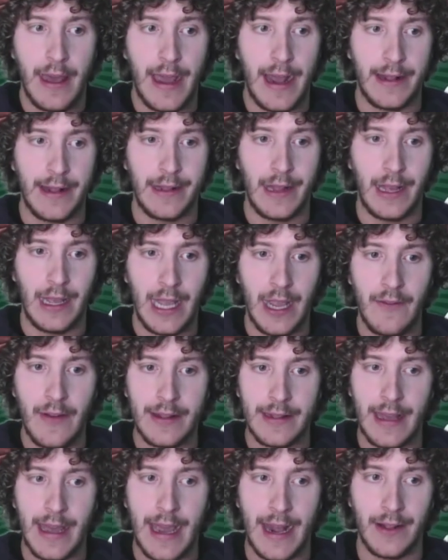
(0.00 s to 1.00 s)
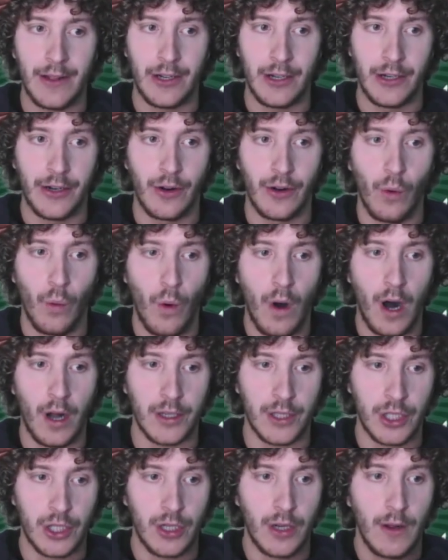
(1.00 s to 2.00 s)
and the event handler
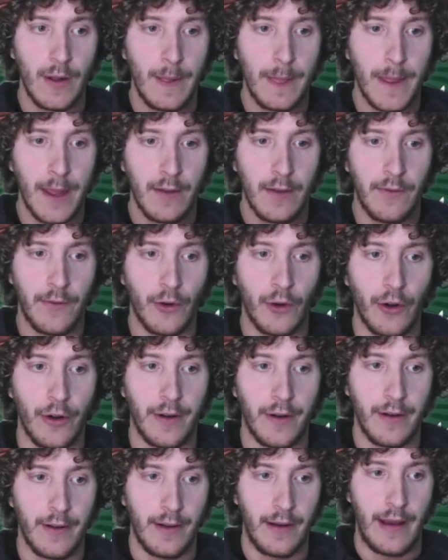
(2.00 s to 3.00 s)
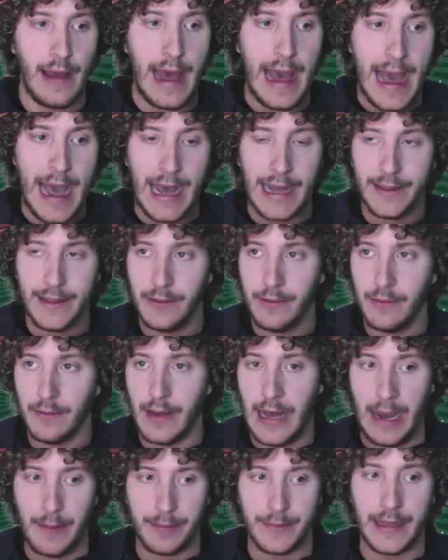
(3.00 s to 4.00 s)
watch for add,
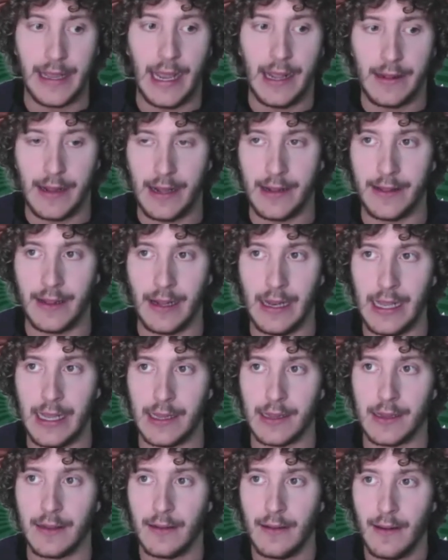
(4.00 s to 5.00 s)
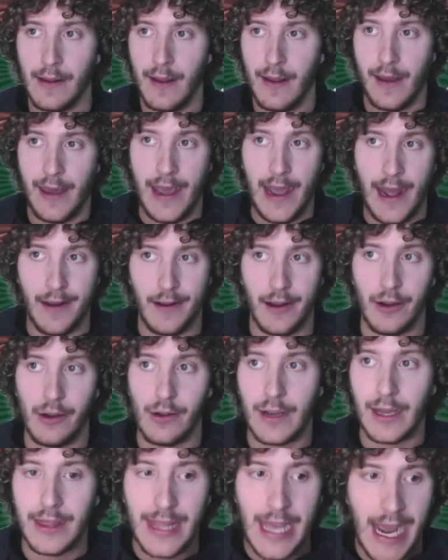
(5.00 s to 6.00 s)
update, and delete. And
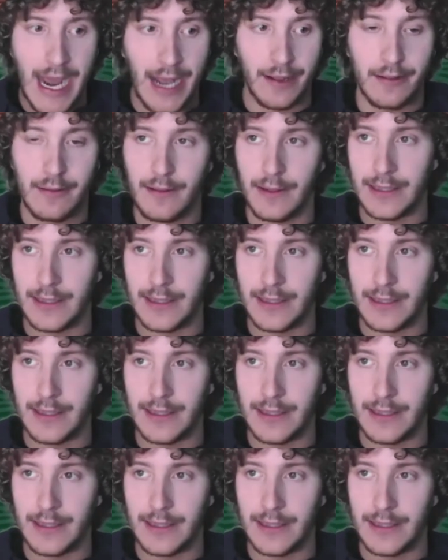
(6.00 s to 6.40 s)
look at that.